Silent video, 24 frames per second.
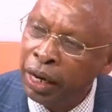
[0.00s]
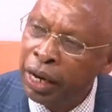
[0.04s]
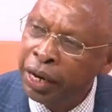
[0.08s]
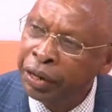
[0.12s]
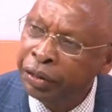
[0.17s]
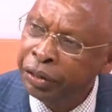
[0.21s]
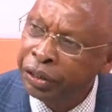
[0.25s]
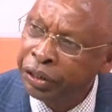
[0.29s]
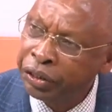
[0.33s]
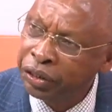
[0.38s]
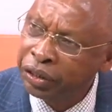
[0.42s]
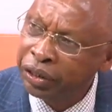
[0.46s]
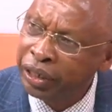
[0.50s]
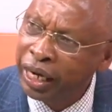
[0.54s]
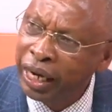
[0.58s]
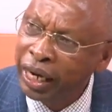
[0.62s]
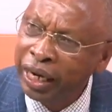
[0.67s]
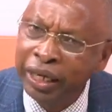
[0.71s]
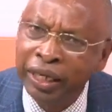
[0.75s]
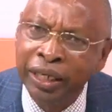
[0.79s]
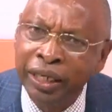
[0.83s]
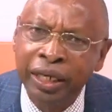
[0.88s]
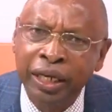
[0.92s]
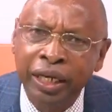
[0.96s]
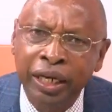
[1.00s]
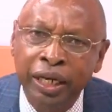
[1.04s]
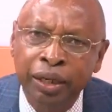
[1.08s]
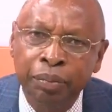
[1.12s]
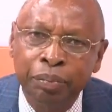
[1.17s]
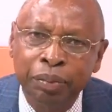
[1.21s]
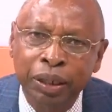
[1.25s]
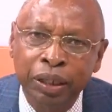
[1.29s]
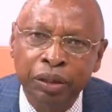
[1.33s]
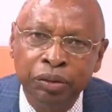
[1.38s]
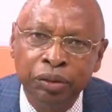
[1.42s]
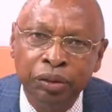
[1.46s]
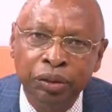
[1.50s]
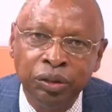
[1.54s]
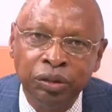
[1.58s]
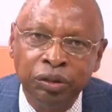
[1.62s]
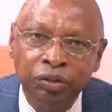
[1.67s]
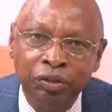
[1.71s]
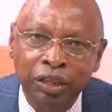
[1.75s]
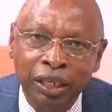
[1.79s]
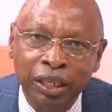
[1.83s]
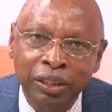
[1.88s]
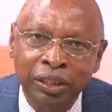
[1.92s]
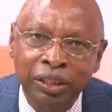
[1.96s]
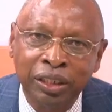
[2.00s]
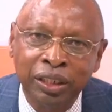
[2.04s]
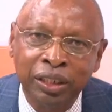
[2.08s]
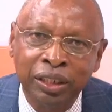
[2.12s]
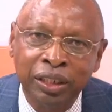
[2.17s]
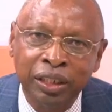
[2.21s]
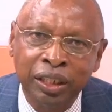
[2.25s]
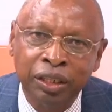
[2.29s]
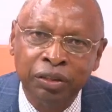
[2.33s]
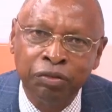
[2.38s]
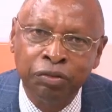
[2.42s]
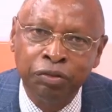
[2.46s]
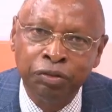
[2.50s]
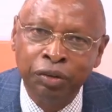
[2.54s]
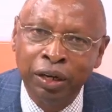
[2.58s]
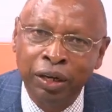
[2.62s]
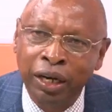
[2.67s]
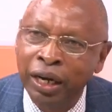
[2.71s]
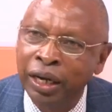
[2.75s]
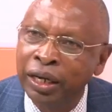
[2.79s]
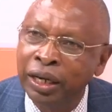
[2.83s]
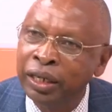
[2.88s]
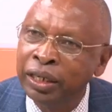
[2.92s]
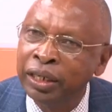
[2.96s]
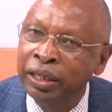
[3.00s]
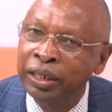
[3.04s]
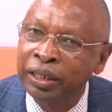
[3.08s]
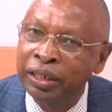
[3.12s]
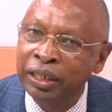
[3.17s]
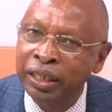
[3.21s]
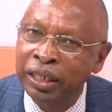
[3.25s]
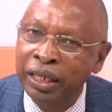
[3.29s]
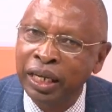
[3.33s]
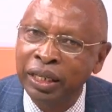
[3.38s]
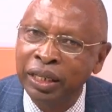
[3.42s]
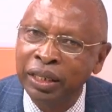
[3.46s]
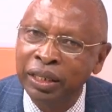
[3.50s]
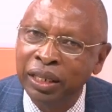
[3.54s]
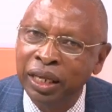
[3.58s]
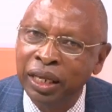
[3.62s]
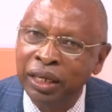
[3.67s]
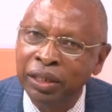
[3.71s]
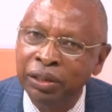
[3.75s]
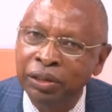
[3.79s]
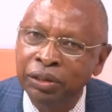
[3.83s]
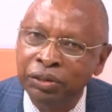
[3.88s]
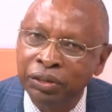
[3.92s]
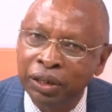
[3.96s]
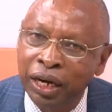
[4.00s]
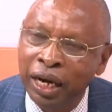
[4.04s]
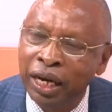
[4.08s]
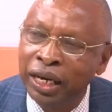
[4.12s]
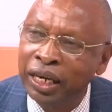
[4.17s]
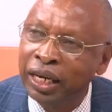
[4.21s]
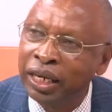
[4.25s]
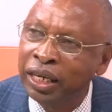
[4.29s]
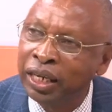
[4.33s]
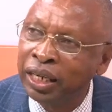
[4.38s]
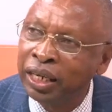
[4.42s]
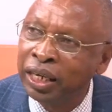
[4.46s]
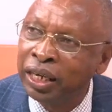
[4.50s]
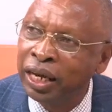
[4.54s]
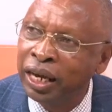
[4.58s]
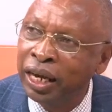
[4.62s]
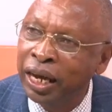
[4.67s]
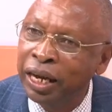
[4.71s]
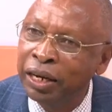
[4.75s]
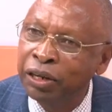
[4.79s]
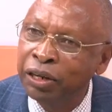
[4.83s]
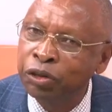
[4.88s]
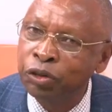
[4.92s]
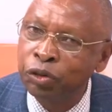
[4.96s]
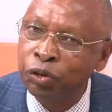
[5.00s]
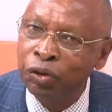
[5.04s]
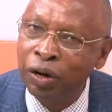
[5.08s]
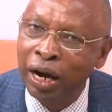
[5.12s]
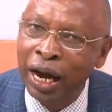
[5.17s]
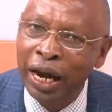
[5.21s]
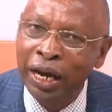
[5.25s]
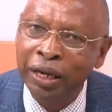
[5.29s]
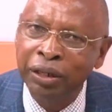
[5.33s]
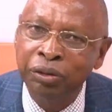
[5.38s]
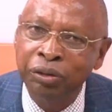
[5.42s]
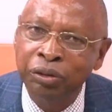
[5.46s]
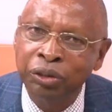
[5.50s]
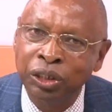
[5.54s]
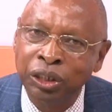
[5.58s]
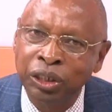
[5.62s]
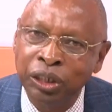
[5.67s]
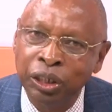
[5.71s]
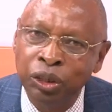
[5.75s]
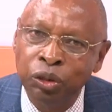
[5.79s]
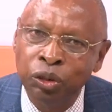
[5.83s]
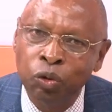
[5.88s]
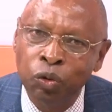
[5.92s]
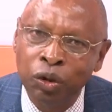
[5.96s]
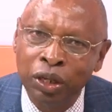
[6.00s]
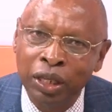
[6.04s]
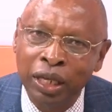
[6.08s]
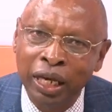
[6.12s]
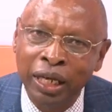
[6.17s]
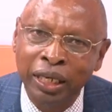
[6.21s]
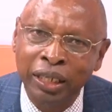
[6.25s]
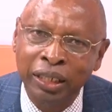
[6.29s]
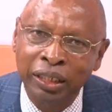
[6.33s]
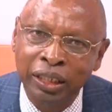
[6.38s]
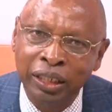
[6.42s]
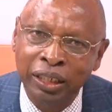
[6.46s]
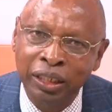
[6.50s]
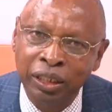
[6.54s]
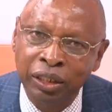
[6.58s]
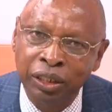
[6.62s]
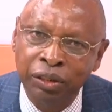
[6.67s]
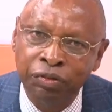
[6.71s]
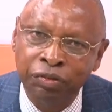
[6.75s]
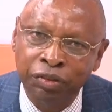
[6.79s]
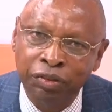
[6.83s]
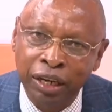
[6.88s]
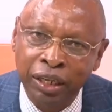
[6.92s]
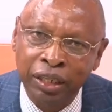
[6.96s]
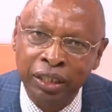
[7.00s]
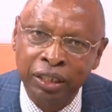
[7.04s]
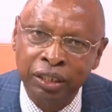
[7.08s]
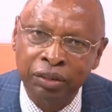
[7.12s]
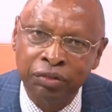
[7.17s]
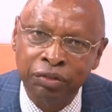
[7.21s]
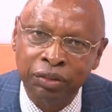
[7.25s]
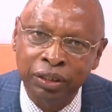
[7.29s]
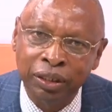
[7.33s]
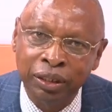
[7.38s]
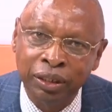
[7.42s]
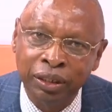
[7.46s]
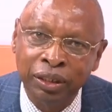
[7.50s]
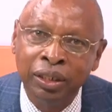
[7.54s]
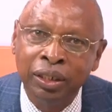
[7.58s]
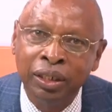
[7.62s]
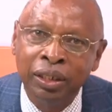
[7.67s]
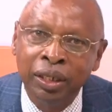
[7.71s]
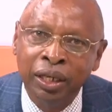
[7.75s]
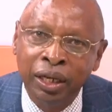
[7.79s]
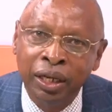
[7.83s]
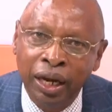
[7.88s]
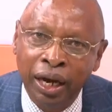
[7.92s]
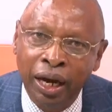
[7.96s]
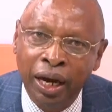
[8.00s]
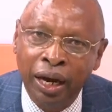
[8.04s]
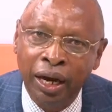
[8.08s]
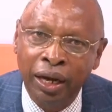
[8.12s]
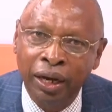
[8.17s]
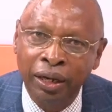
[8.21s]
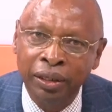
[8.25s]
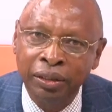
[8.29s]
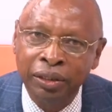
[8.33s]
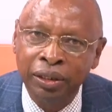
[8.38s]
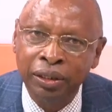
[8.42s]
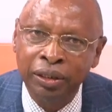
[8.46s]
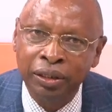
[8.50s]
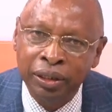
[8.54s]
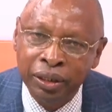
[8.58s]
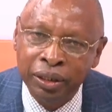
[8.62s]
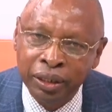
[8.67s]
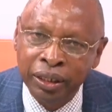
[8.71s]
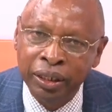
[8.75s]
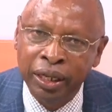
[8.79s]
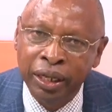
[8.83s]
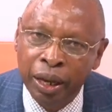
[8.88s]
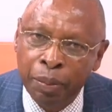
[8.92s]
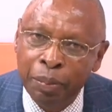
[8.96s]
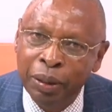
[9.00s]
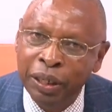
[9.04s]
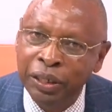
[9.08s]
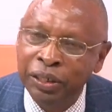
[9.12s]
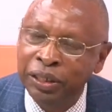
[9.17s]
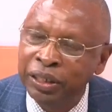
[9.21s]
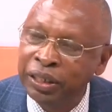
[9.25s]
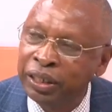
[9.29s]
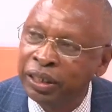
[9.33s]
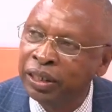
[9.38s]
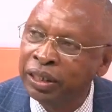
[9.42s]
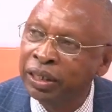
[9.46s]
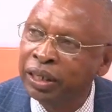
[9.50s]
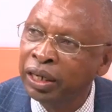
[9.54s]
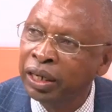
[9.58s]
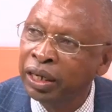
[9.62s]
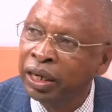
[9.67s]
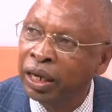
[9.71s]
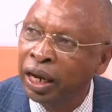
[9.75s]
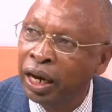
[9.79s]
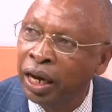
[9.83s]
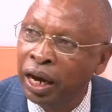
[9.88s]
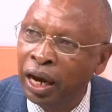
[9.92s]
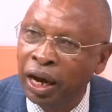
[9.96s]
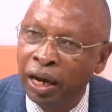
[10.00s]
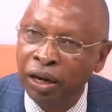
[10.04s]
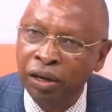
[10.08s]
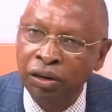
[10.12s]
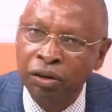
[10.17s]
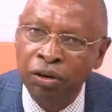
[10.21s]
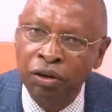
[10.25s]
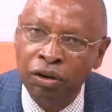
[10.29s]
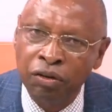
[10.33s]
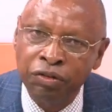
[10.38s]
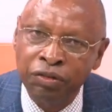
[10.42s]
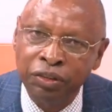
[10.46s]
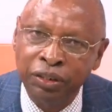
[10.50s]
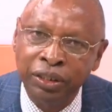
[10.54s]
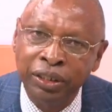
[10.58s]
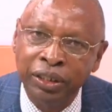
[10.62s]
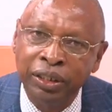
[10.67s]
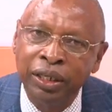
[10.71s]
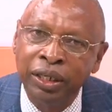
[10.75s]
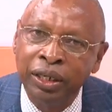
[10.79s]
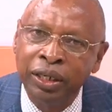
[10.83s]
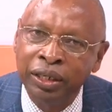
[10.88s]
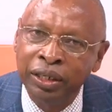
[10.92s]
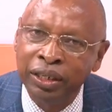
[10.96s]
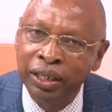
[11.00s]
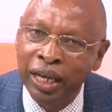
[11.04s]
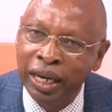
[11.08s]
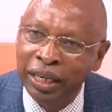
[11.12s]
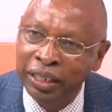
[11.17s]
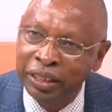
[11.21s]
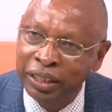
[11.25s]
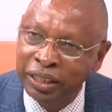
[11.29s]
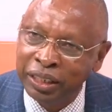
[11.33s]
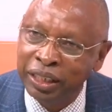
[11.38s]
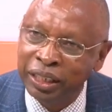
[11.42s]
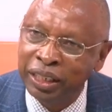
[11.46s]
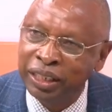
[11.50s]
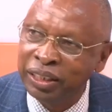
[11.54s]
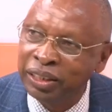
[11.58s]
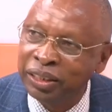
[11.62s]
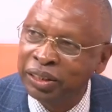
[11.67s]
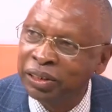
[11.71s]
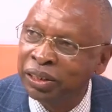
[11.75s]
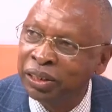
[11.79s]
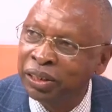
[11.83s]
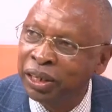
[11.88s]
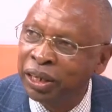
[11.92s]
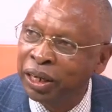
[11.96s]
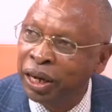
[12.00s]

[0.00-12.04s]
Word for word: Arizona and Purdue University, they've taken that drug and tried to see whether it is effective in inhibiting COVID-19.